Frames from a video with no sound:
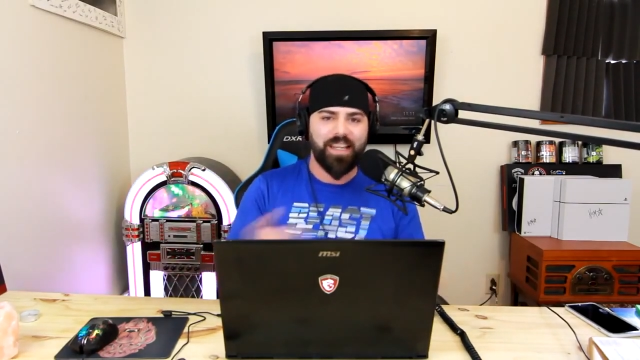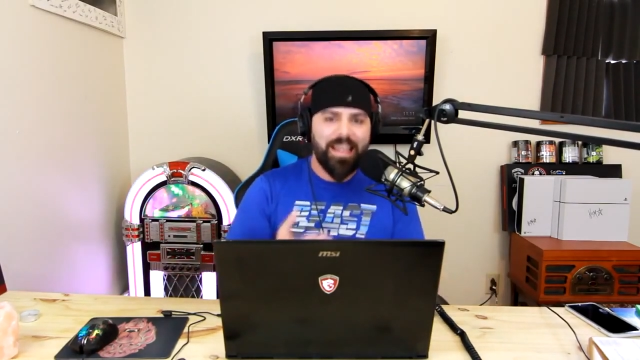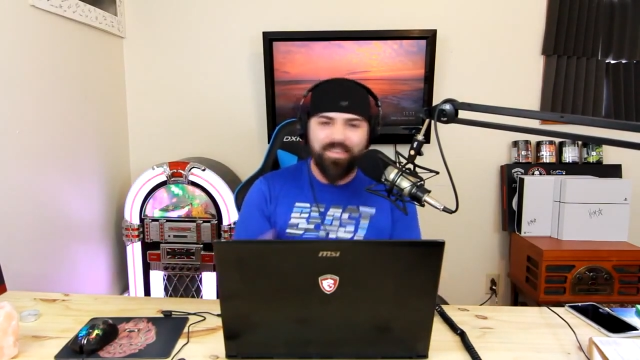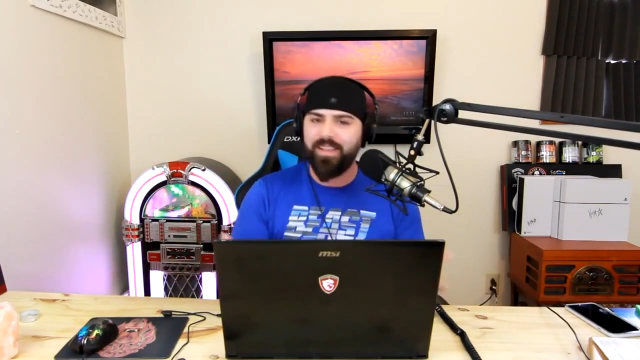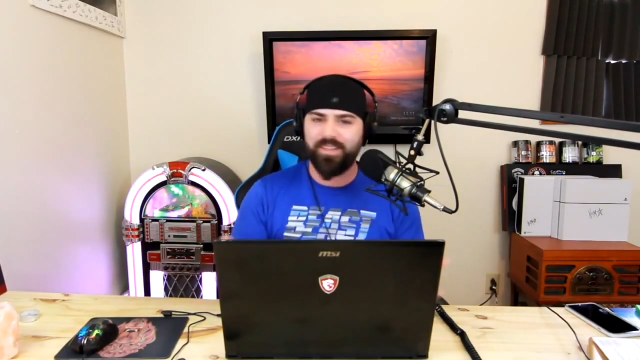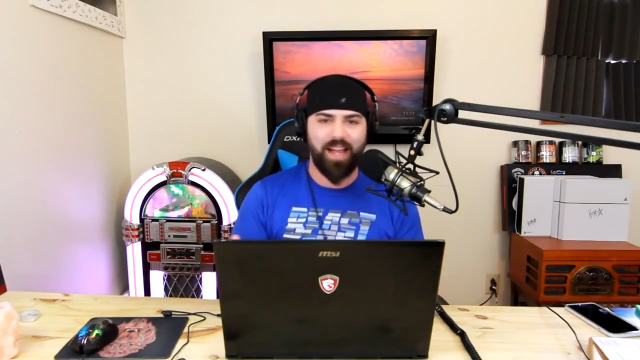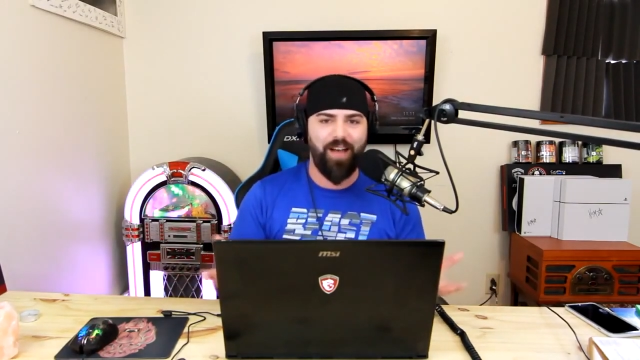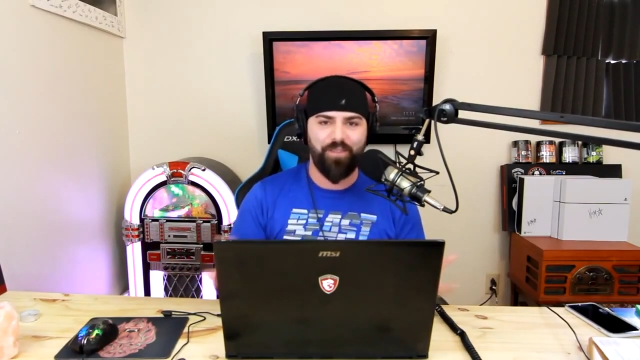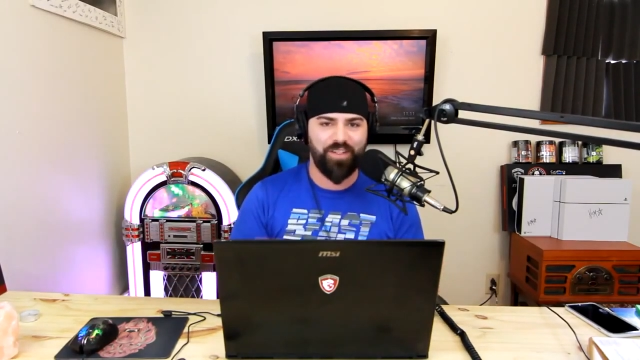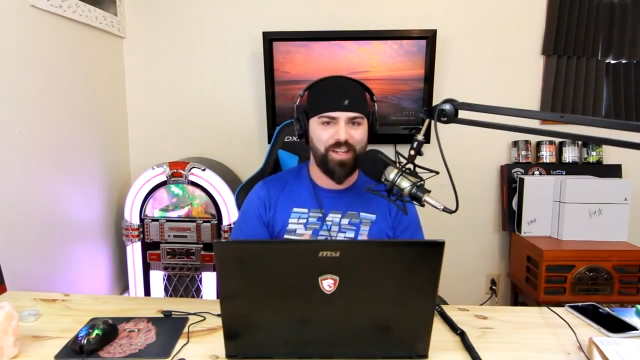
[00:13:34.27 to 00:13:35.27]
in this
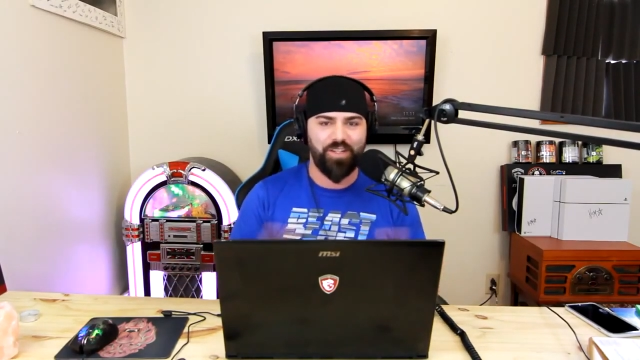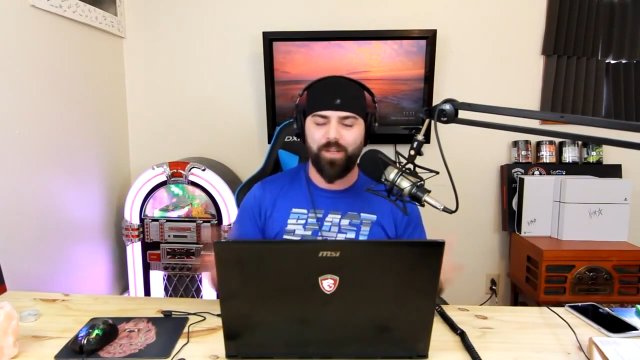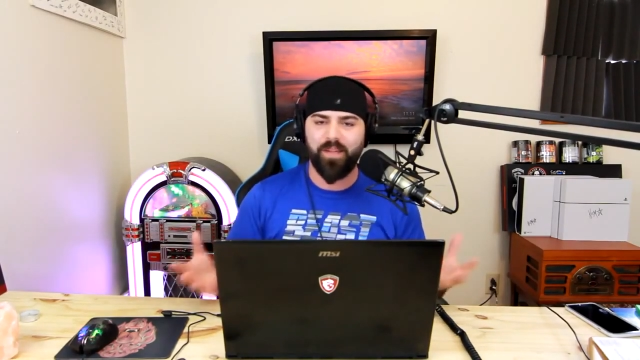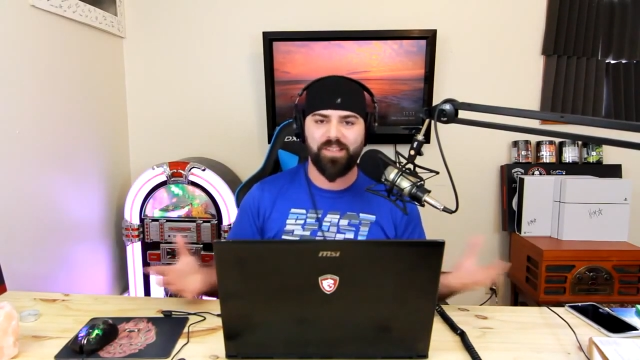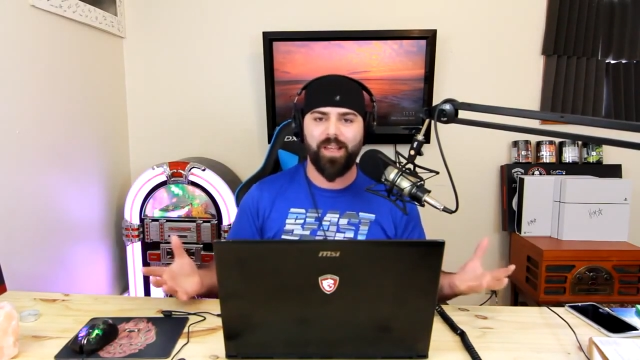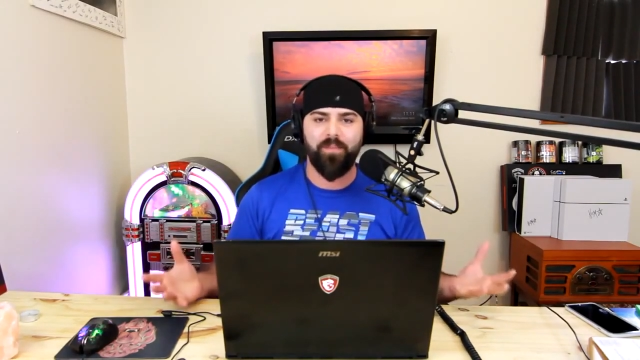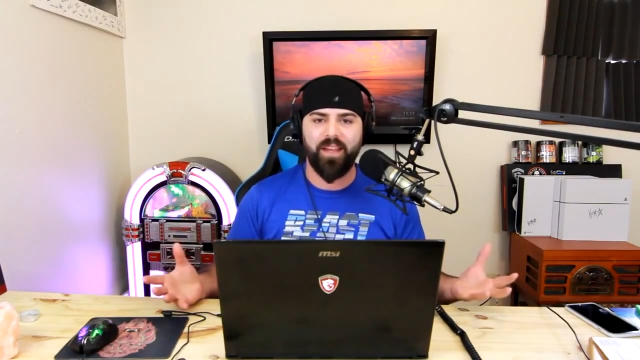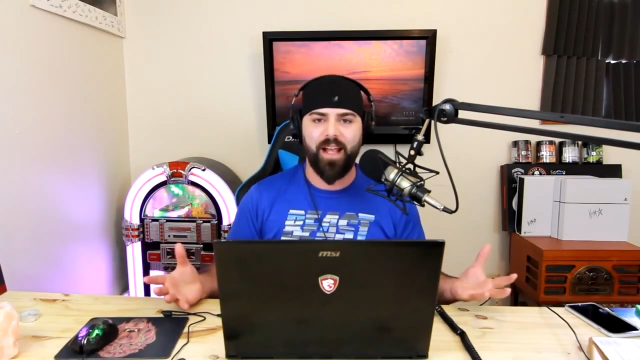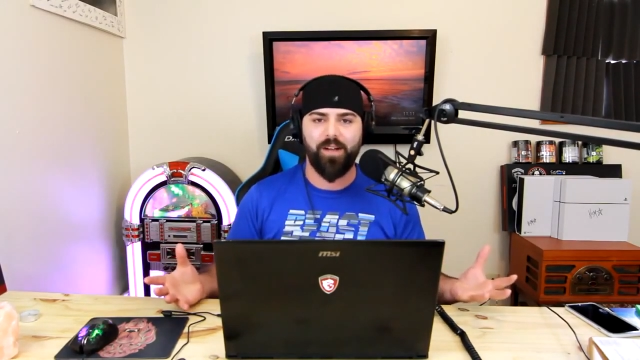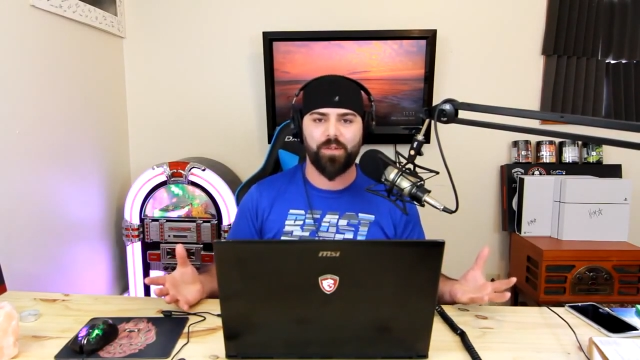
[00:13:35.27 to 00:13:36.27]
conversation to be
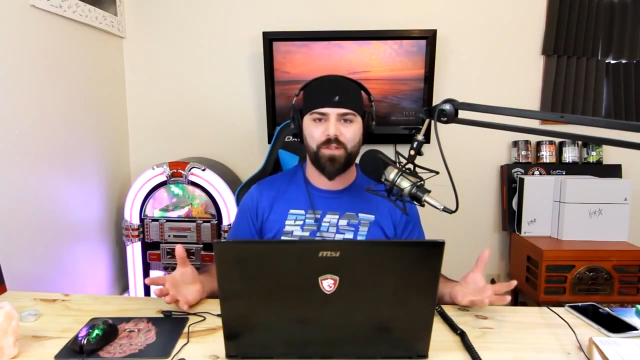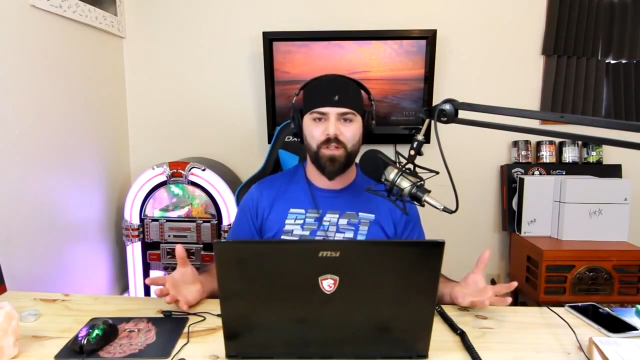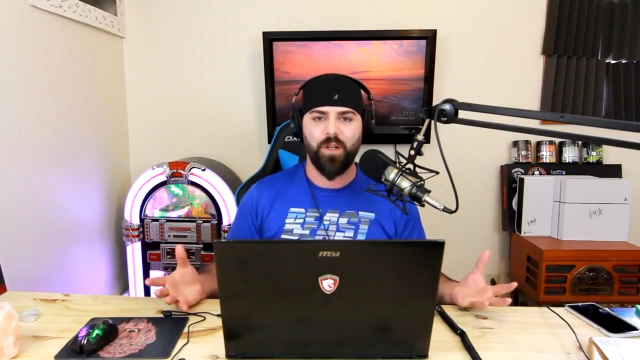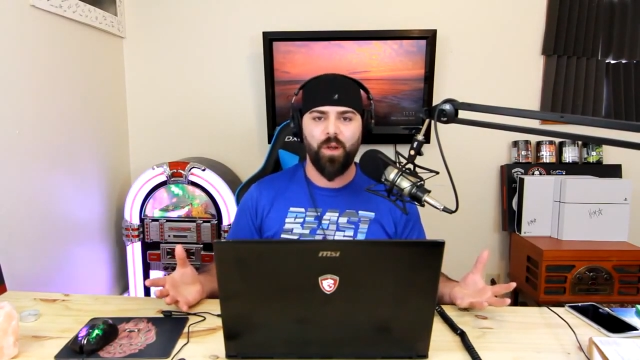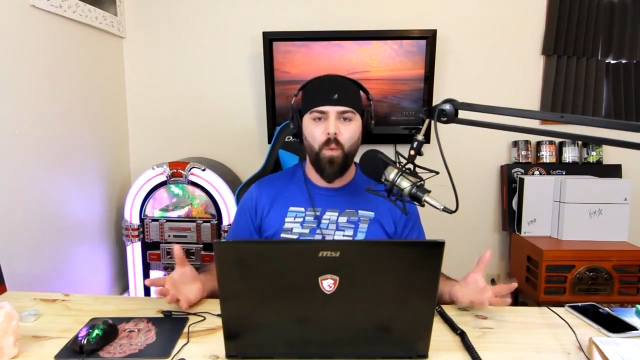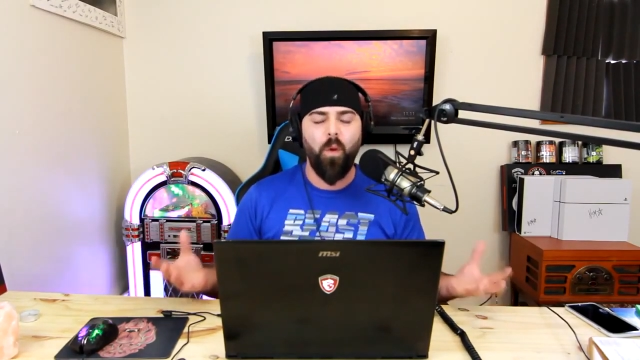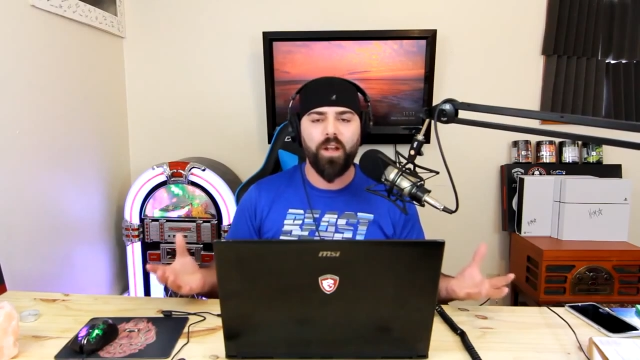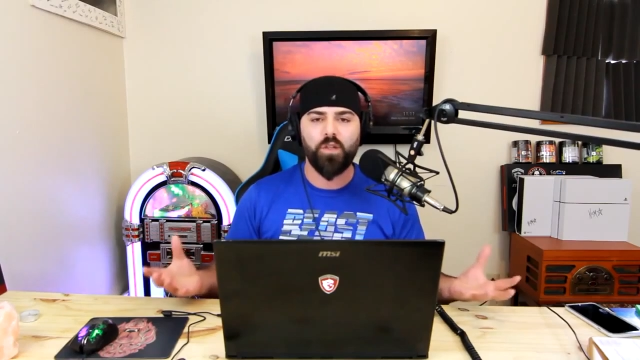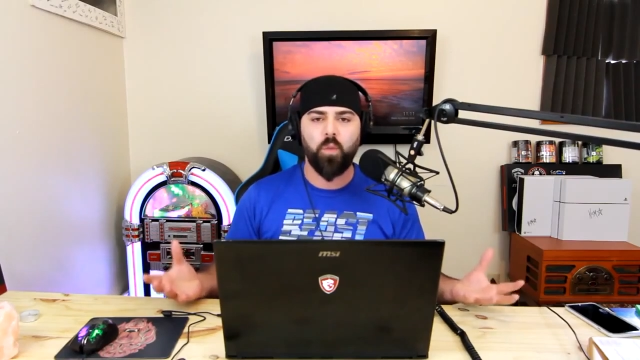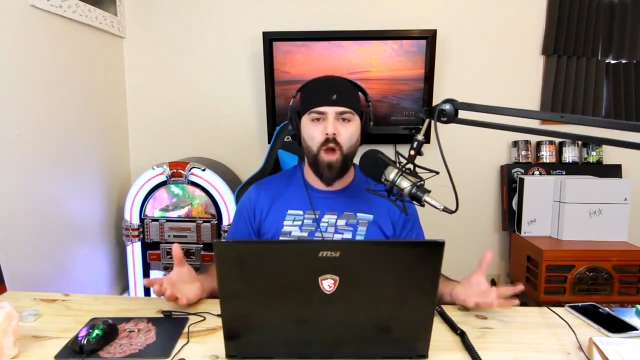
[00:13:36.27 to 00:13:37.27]
something else. What
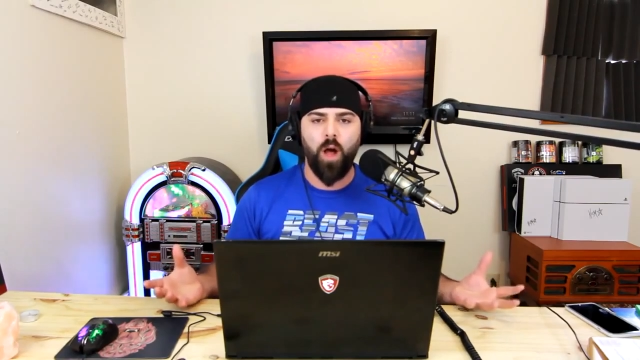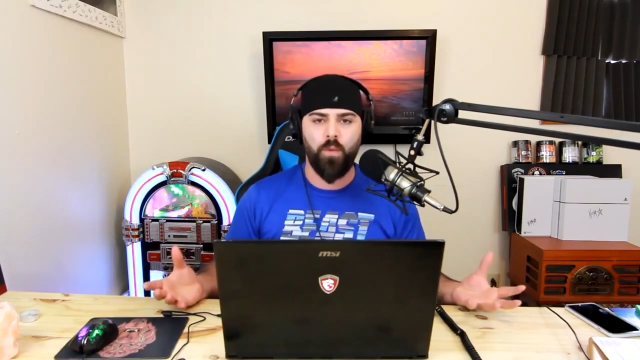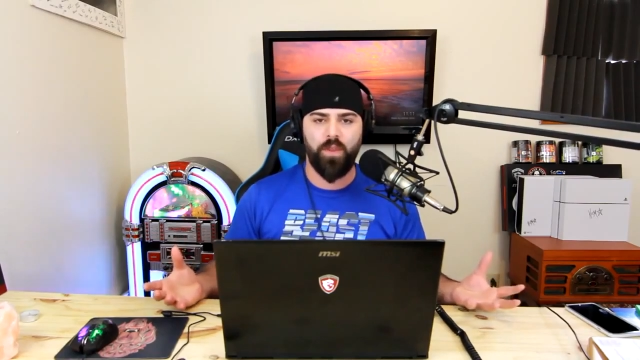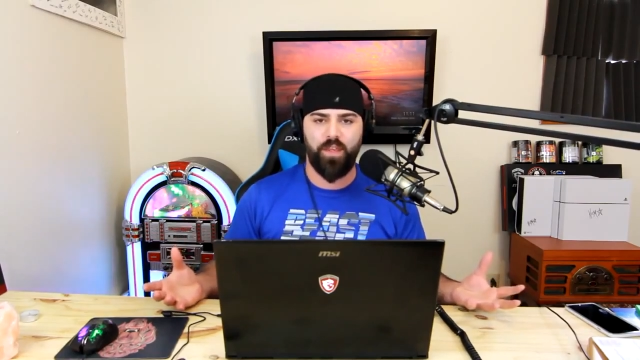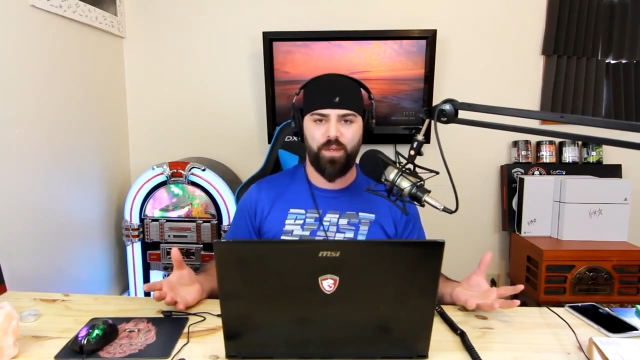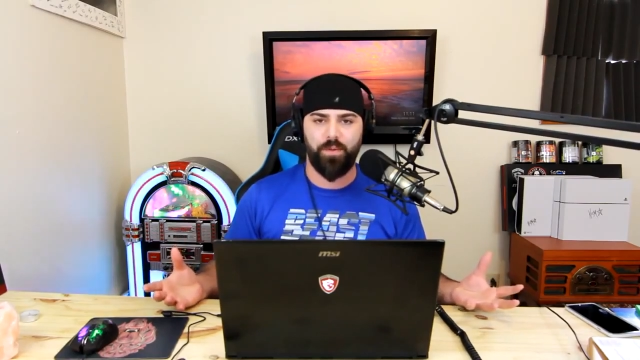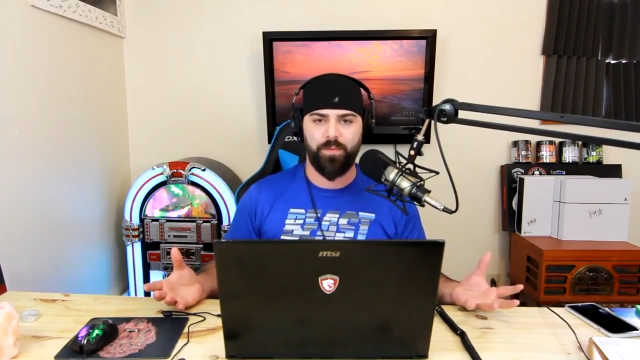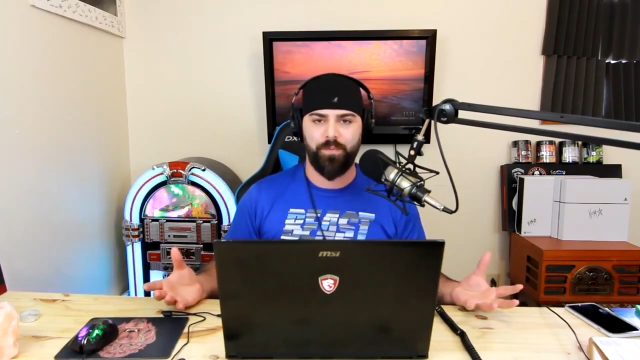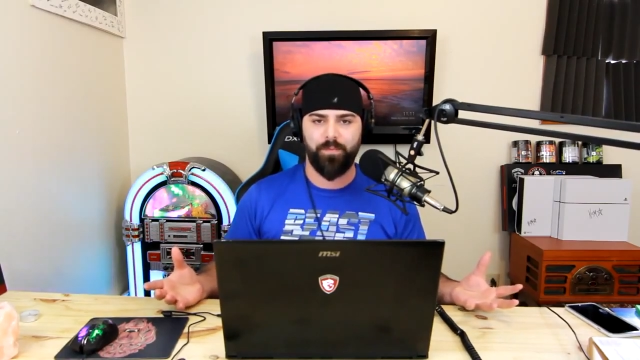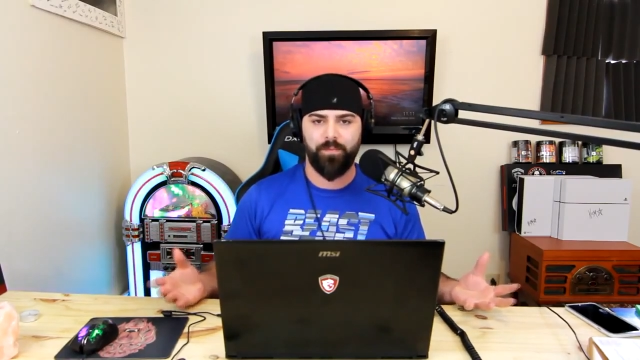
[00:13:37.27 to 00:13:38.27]
is wrong with you?